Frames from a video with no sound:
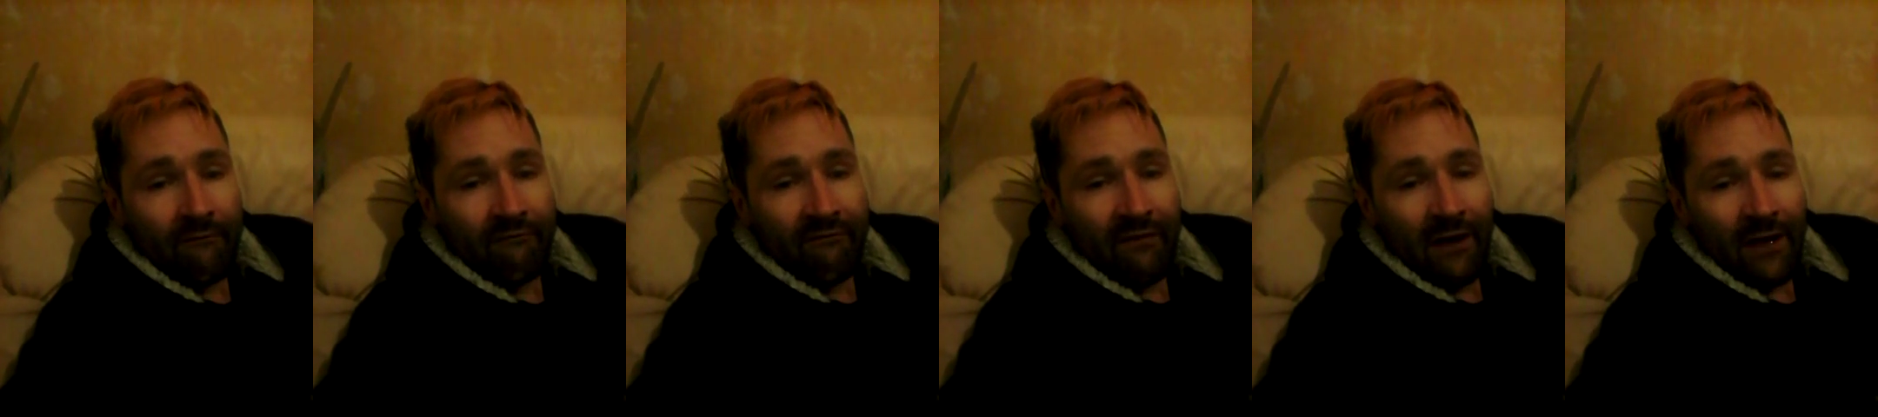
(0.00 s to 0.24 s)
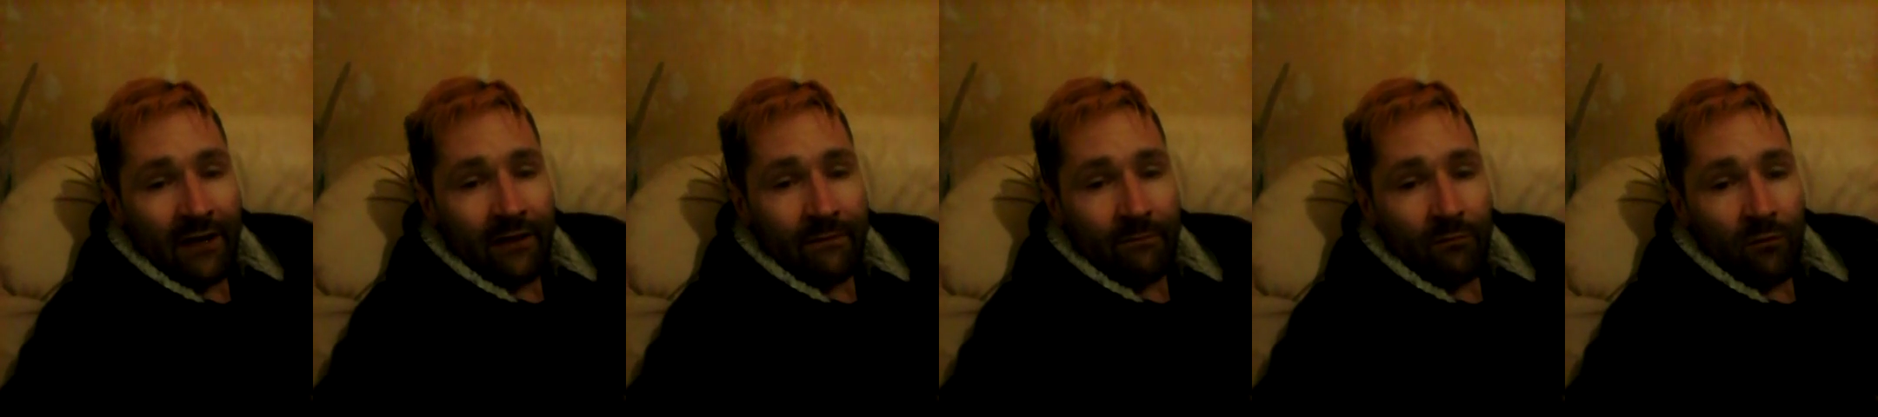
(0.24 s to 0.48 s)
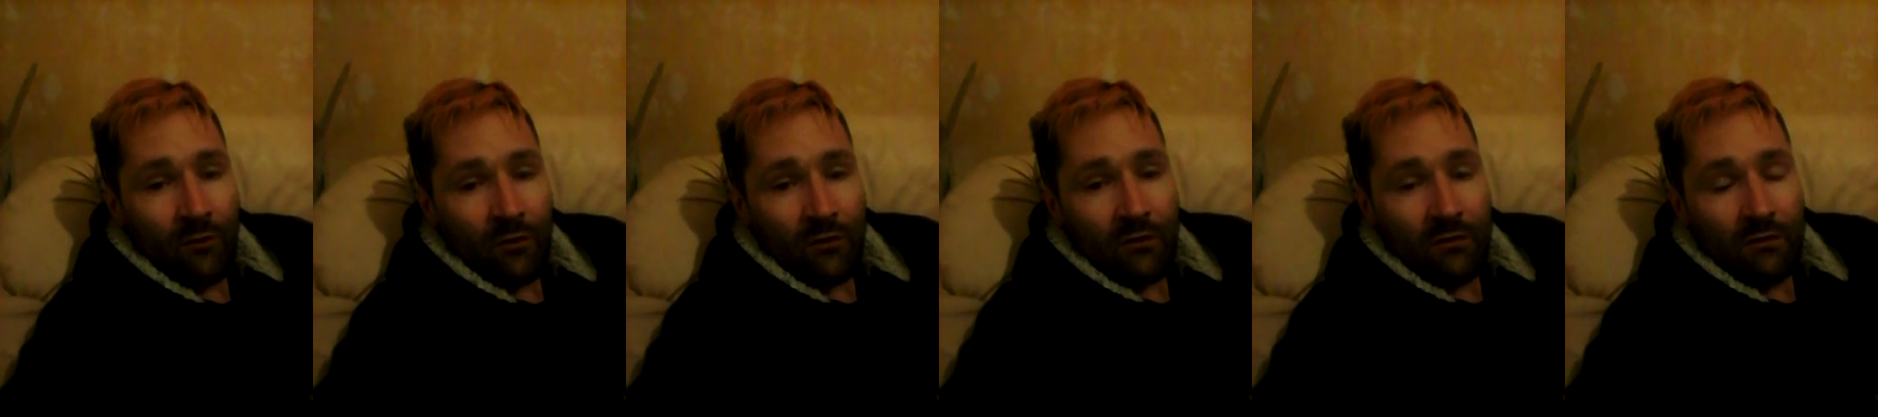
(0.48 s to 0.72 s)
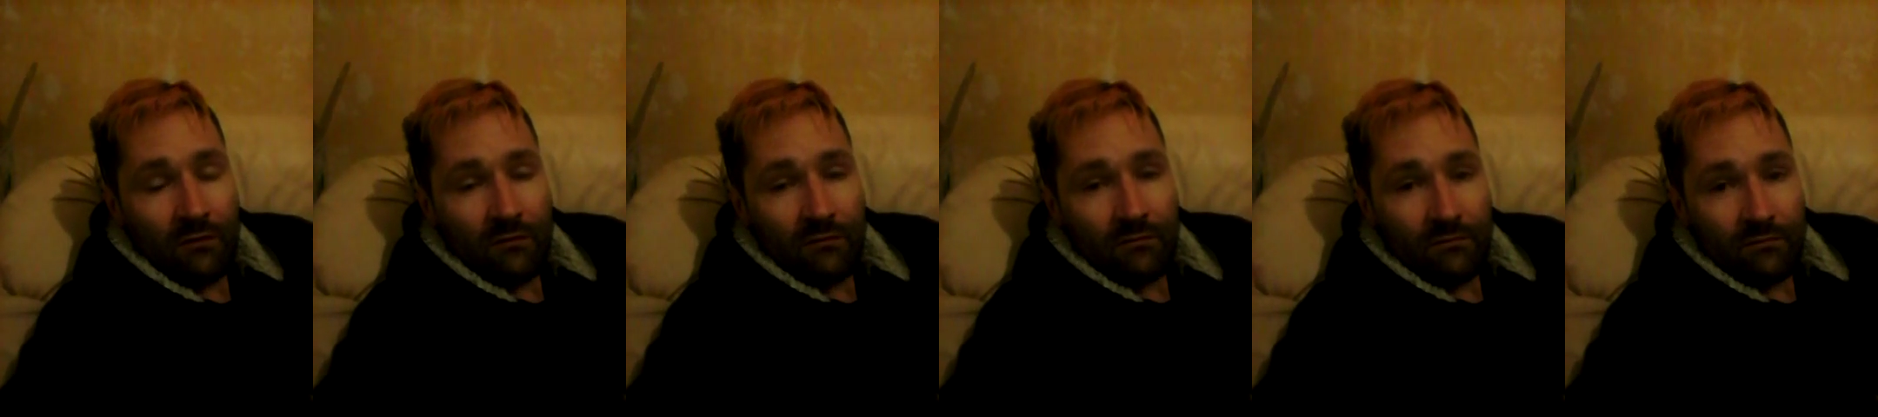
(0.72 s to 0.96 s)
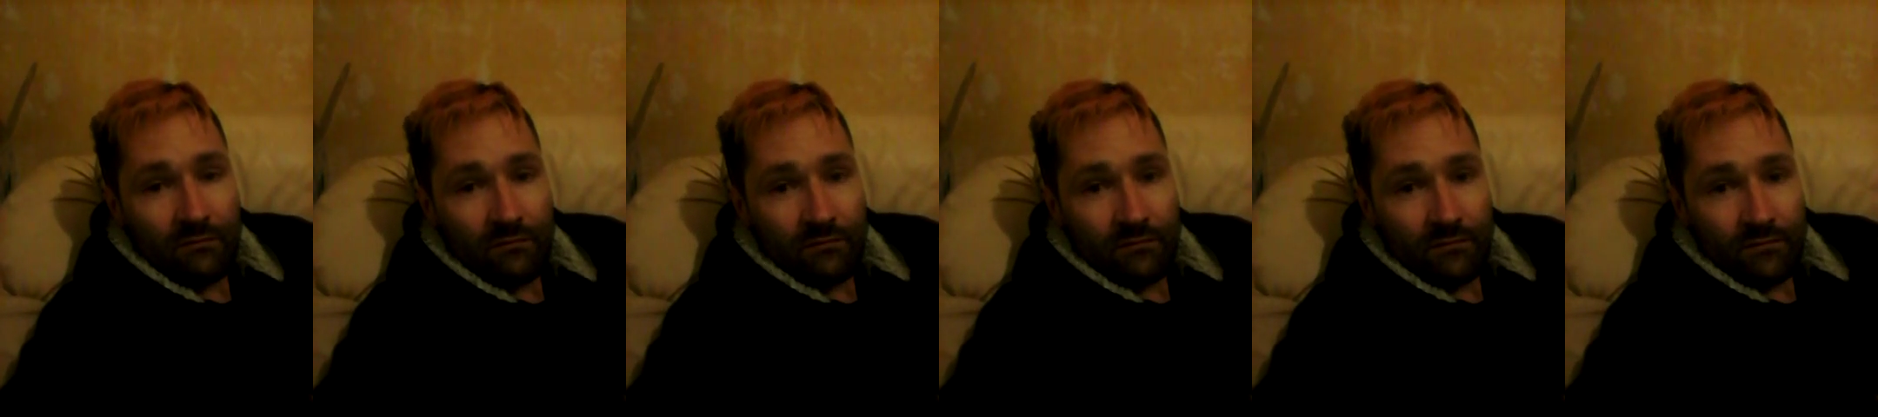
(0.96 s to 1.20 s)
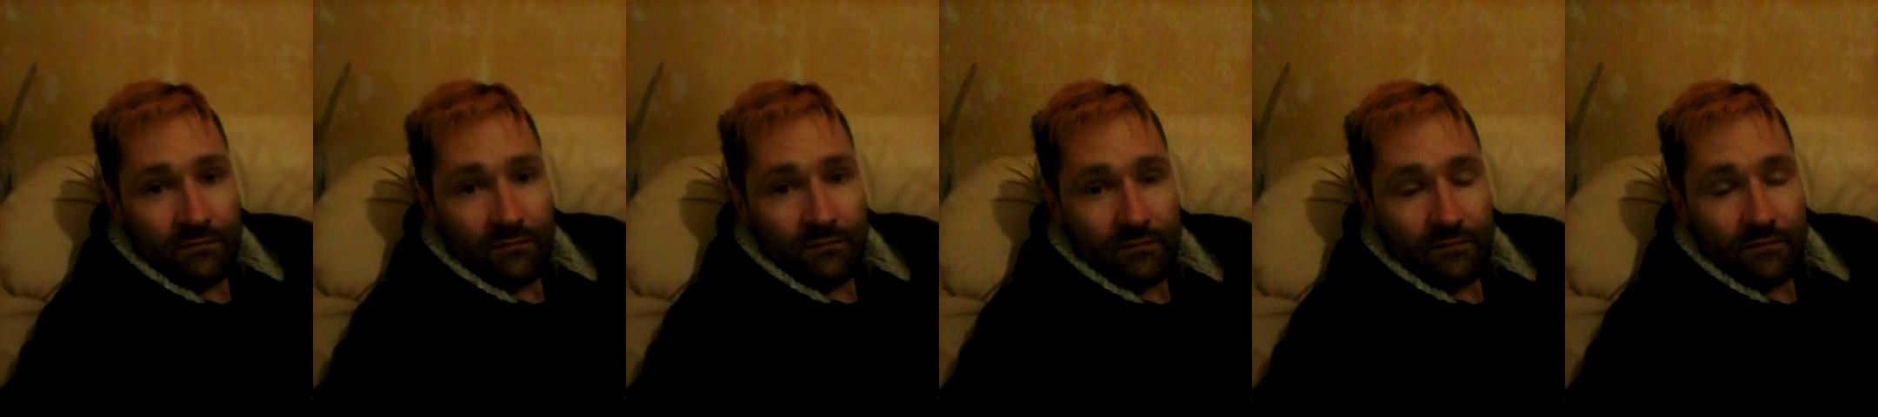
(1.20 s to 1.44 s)
Facebook
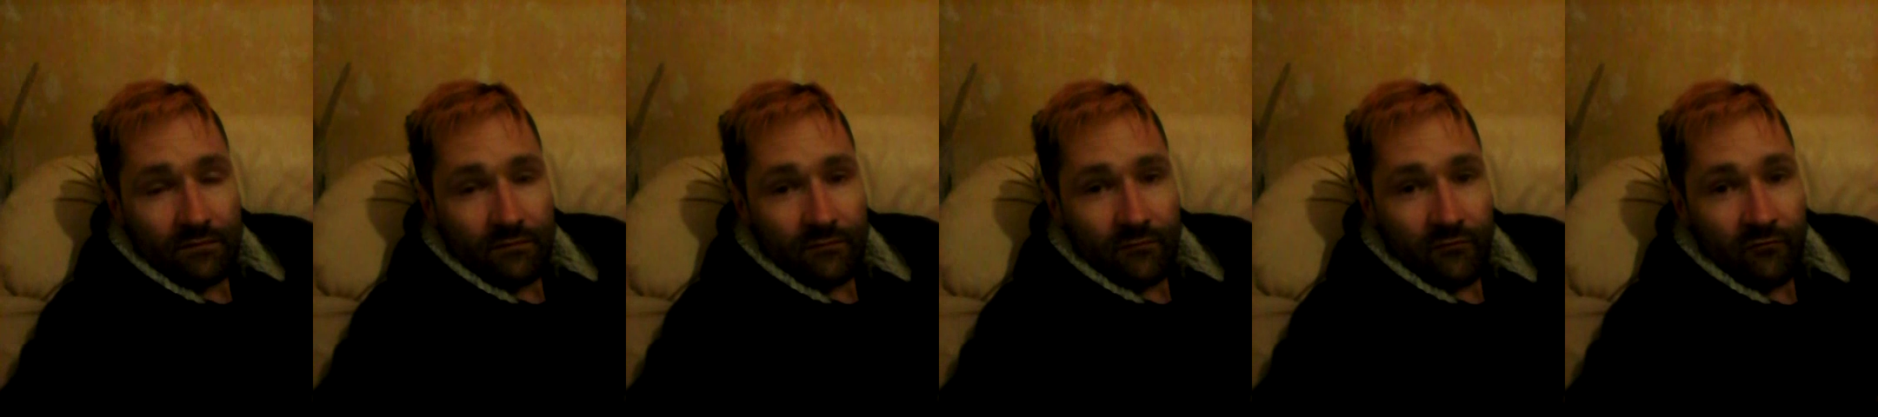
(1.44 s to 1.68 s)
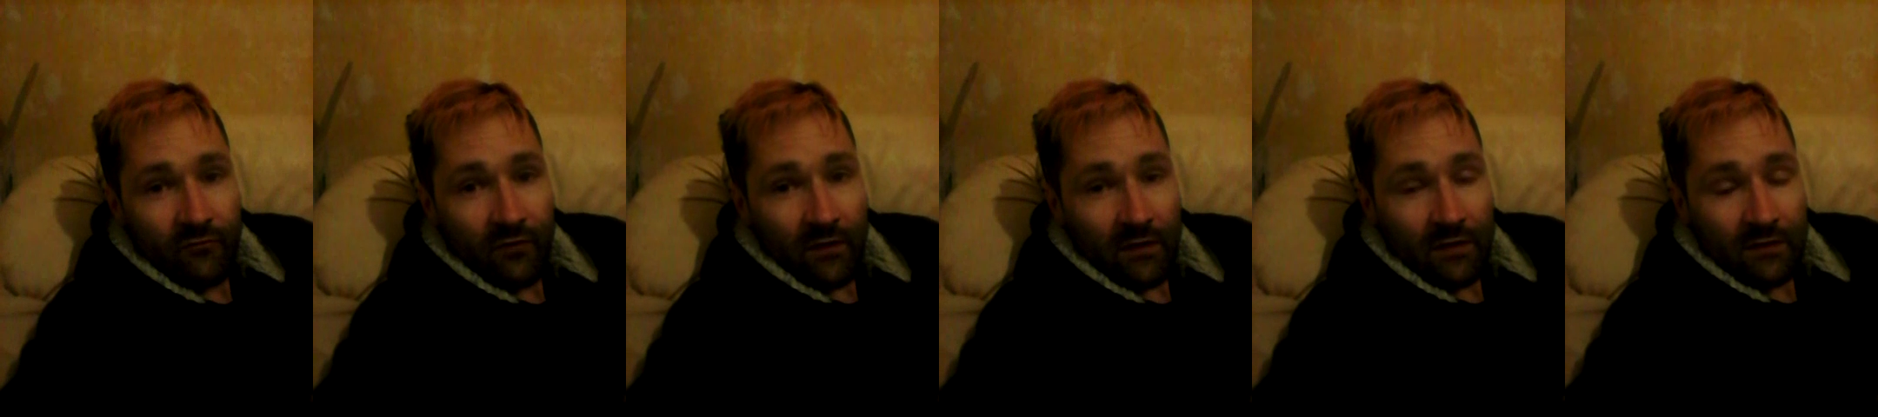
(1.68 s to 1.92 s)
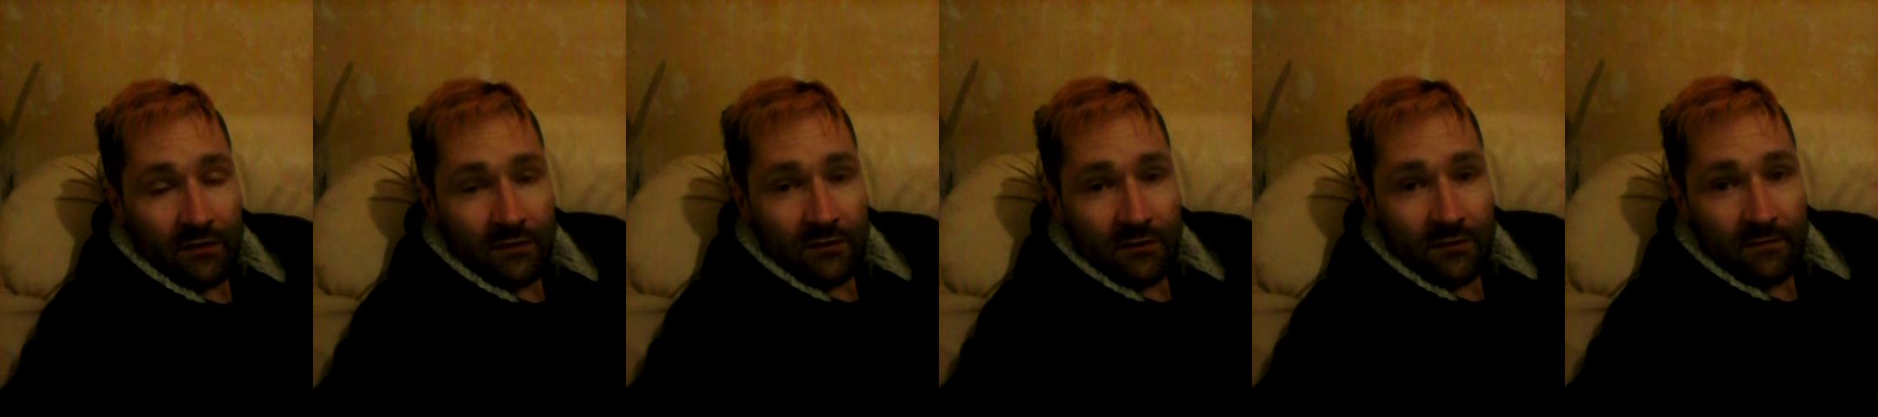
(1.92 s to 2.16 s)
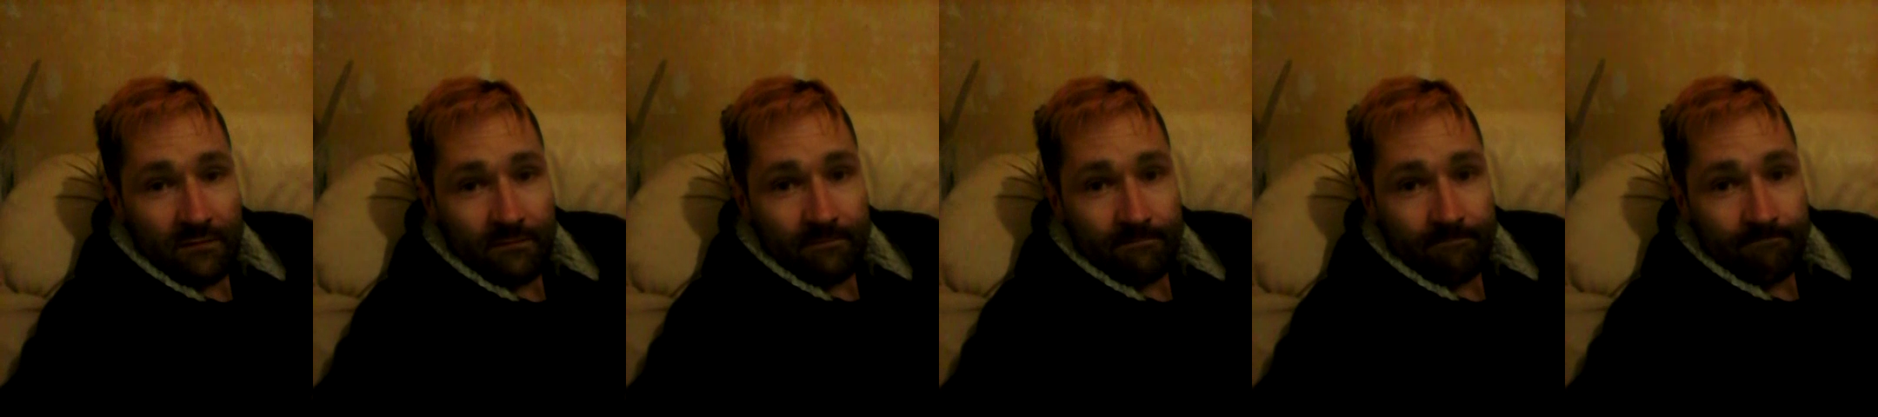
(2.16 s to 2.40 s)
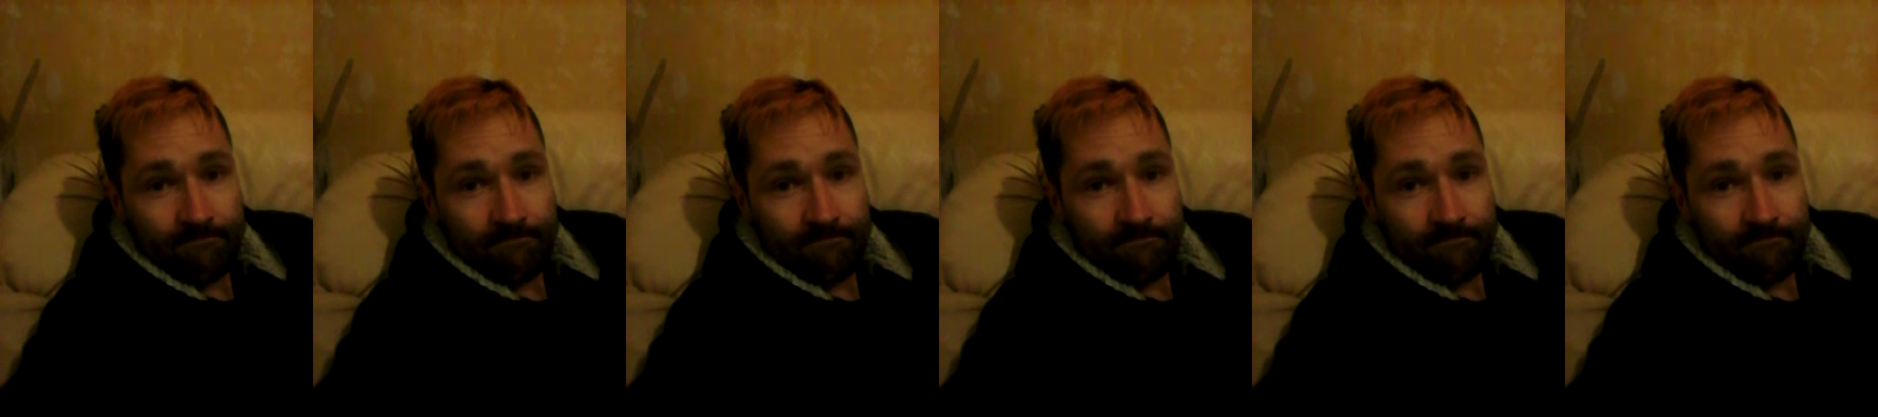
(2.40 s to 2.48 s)
friends.